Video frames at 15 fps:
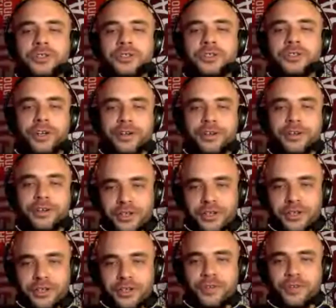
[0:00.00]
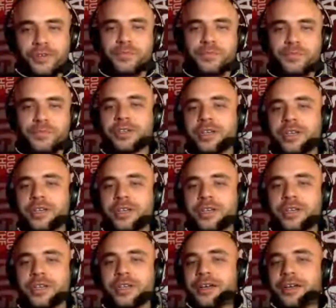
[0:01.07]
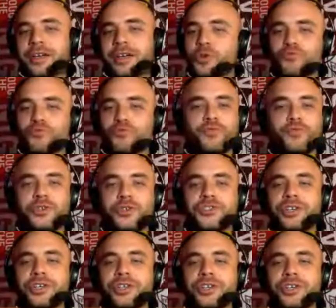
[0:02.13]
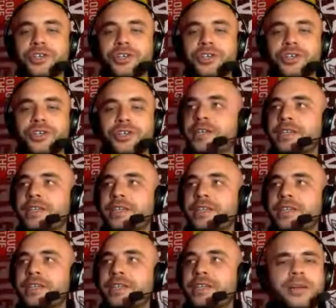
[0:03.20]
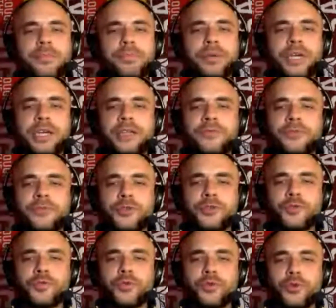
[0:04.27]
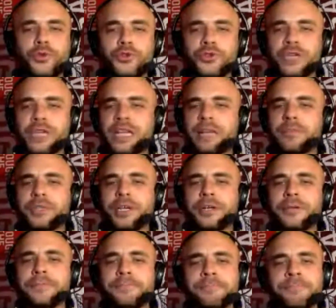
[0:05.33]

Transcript: the Twitter, on the Facebook, rumors started forming that the club paid for the supporters to get up there.